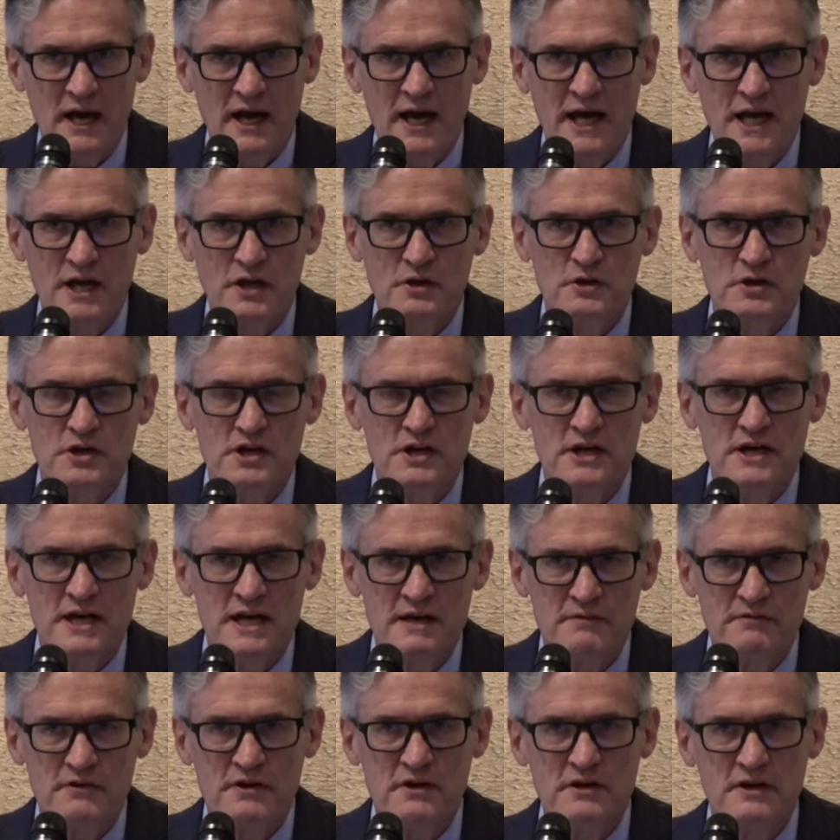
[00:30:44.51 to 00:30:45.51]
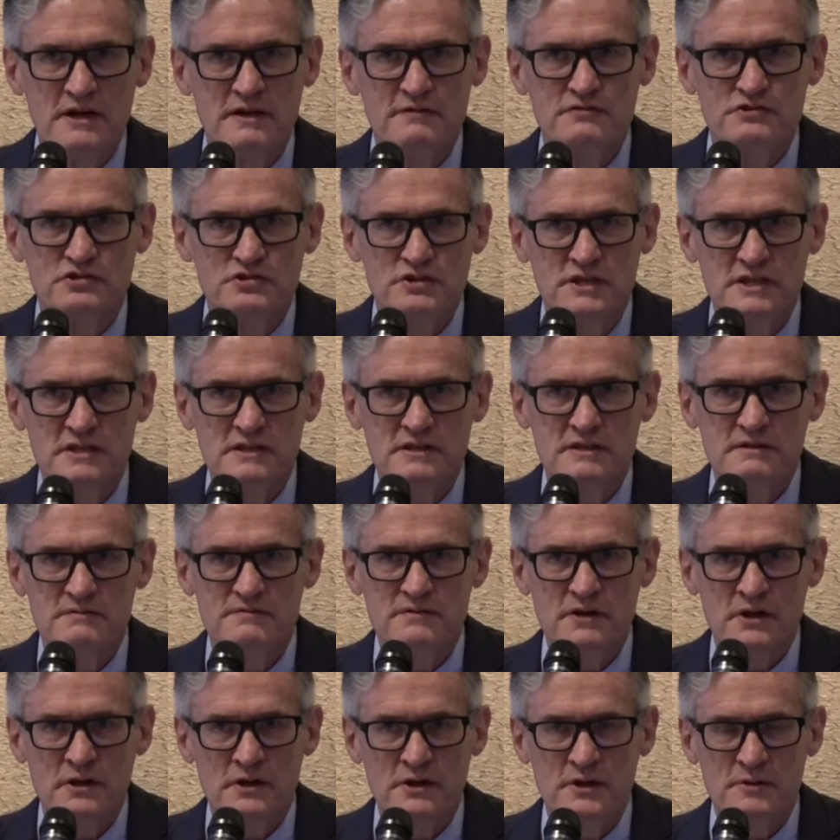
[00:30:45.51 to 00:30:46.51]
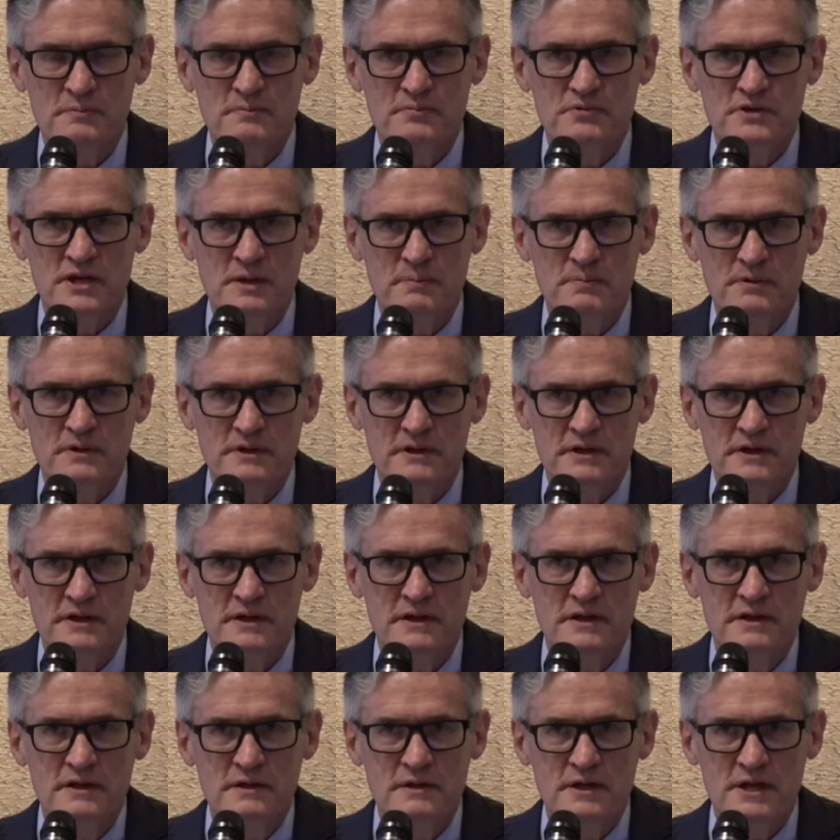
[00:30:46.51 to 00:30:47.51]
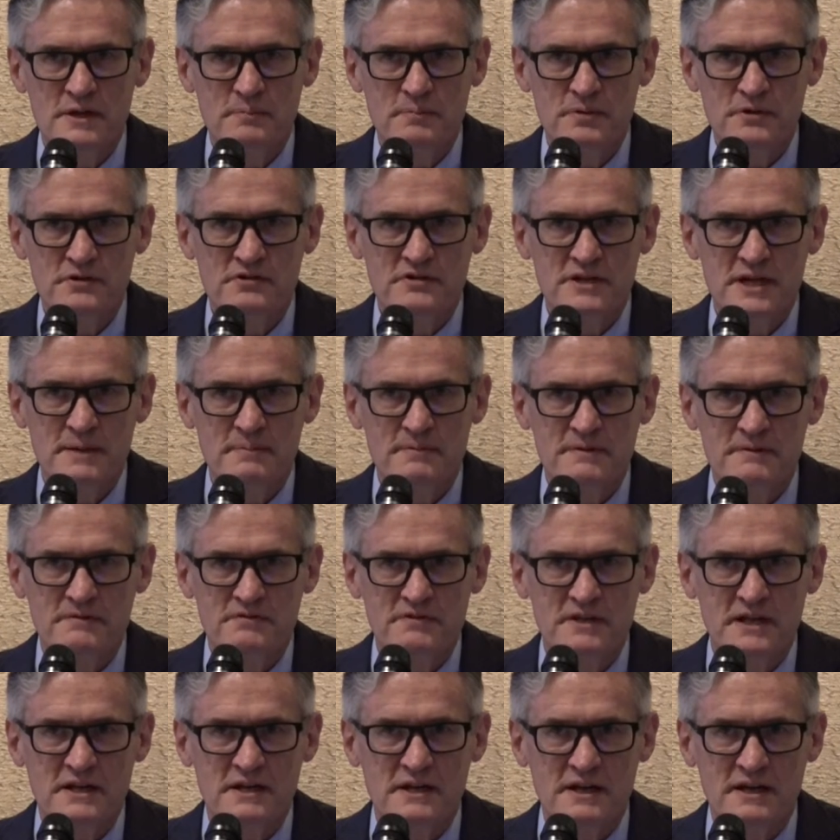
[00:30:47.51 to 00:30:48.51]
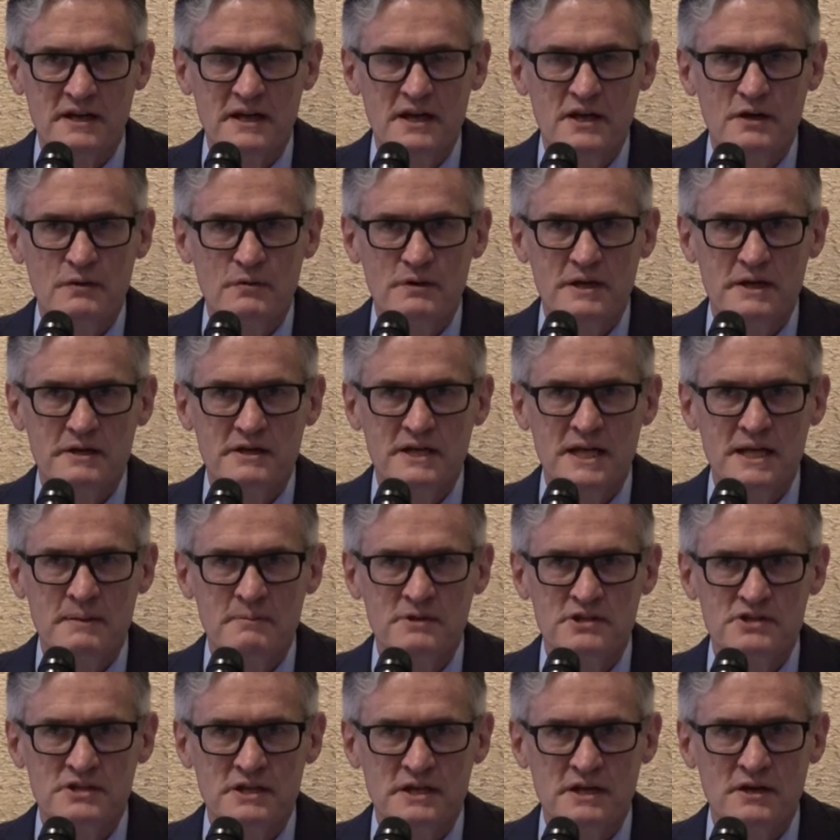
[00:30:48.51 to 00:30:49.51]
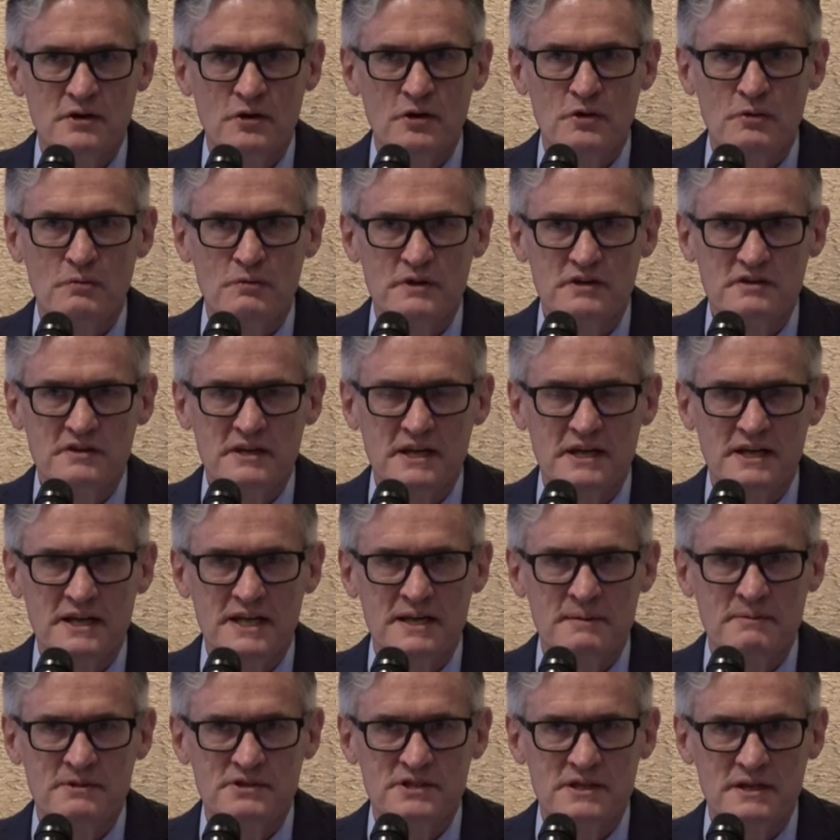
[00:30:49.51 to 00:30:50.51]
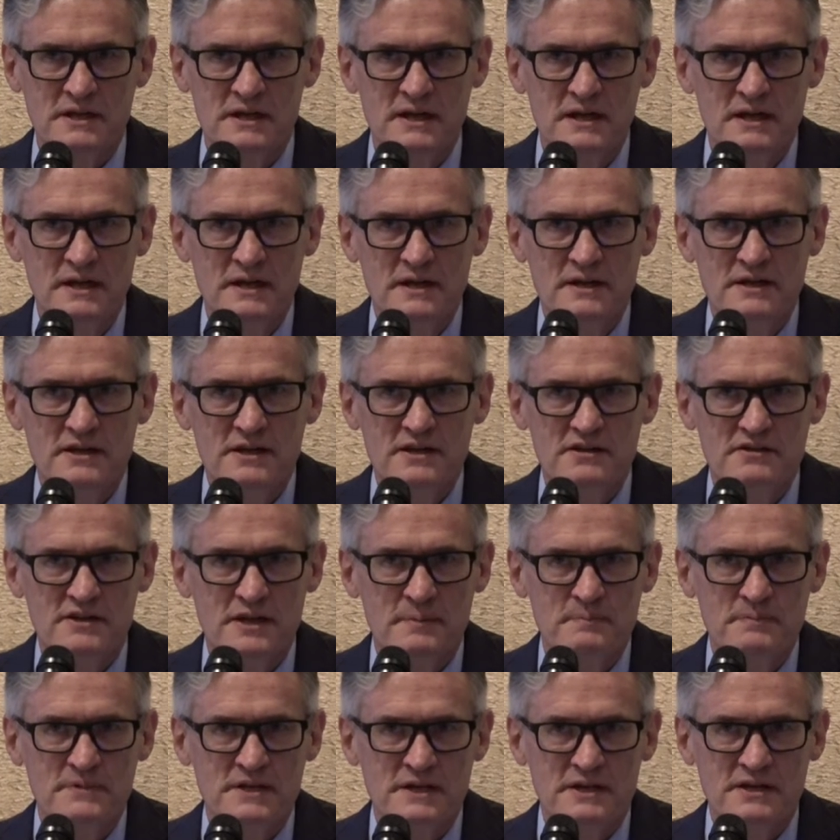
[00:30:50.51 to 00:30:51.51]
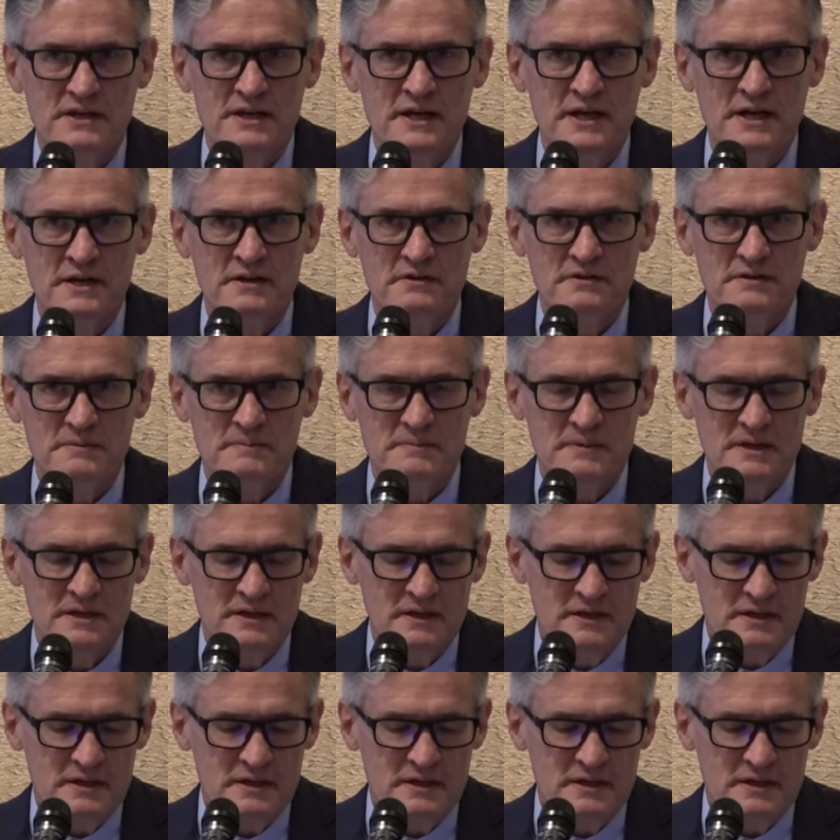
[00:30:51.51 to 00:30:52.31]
I could never have treated the volume properly in a post-operative setting without damaging or risking damaging his optic chiasm.